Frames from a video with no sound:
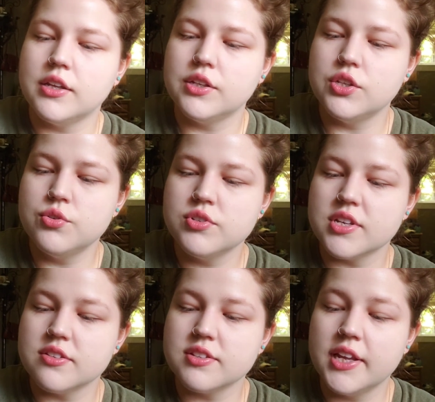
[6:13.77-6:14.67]
use
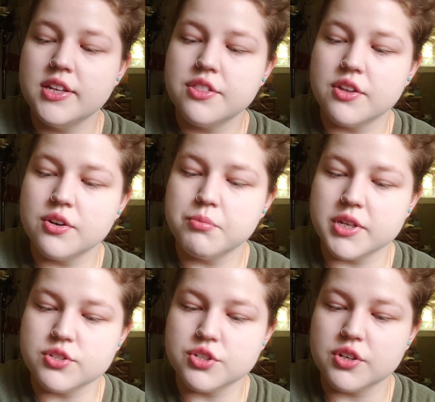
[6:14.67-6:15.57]
a slightly thinner
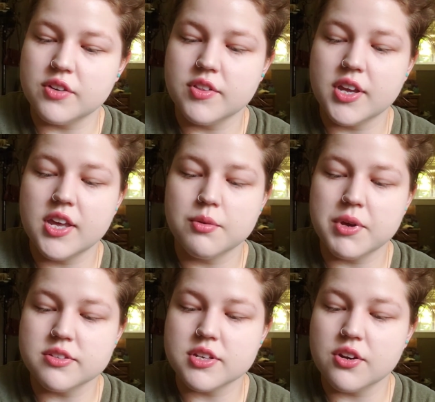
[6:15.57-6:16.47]
mixture of the cake
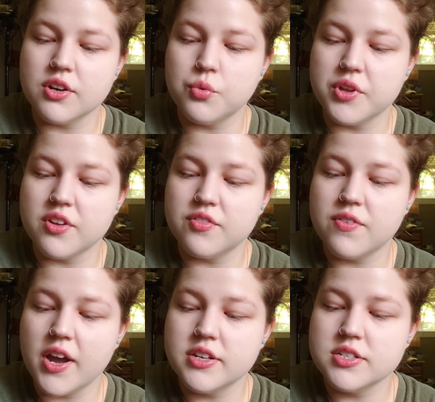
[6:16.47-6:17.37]
mascara with a
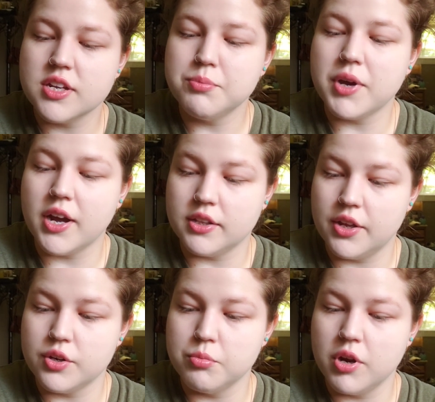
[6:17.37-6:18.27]
fine tip
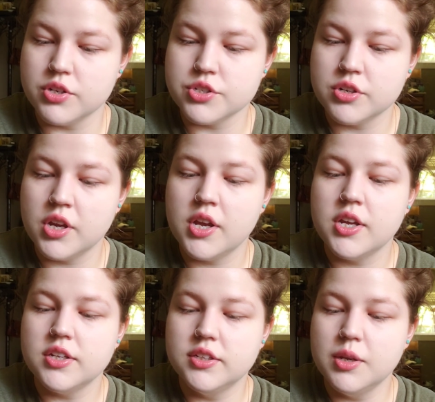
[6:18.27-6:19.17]
eyeliner brush.
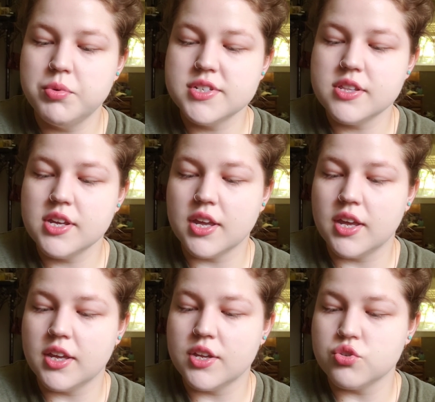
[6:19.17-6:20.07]
Dip into the
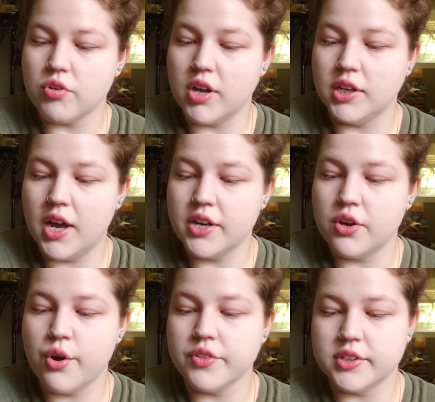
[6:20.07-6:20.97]
cake and draw a line
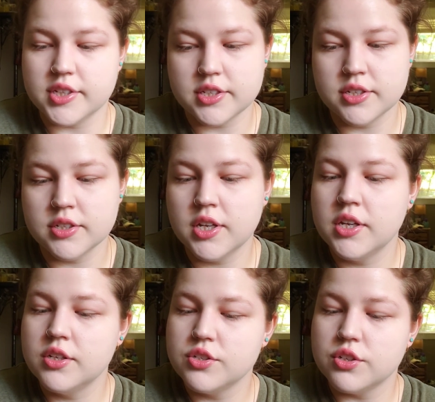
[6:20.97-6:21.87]
on the lid.
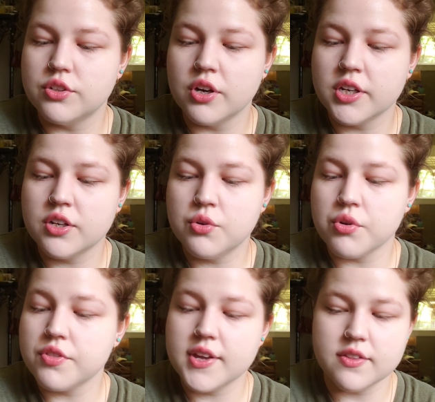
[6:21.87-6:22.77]
To darken
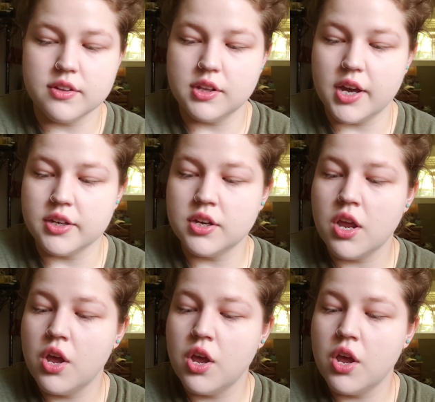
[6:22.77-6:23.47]
or thicken the line,